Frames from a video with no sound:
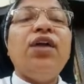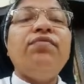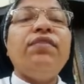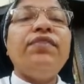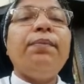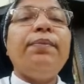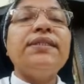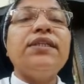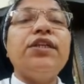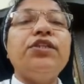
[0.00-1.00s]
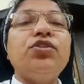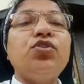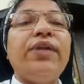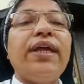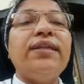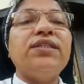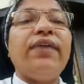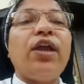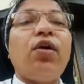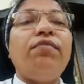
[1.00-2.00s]
50% students
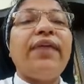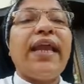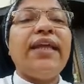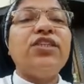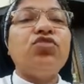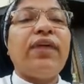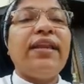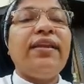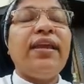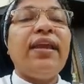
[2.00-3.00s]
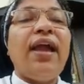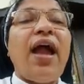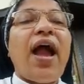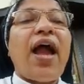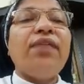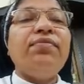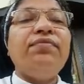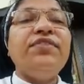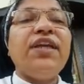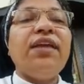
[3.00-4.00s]
were of age 20 and
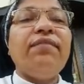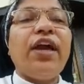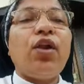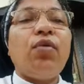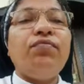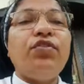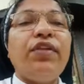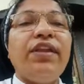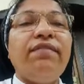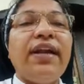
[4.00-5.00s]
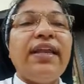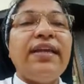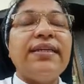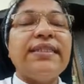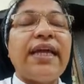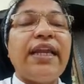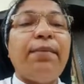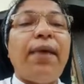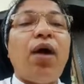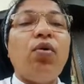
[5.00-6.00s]
50 were of 21 years and
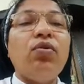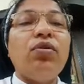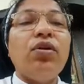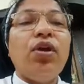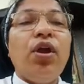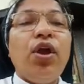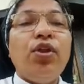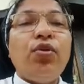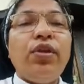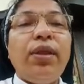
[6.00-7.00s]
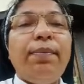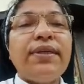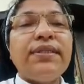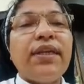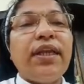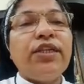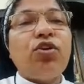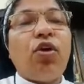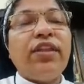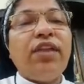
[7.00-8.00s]
above. 20%
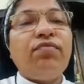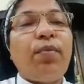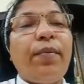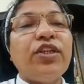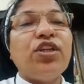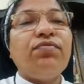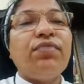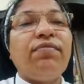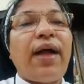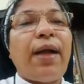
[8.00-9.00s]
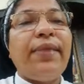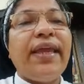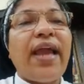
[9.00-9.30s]
got the information from family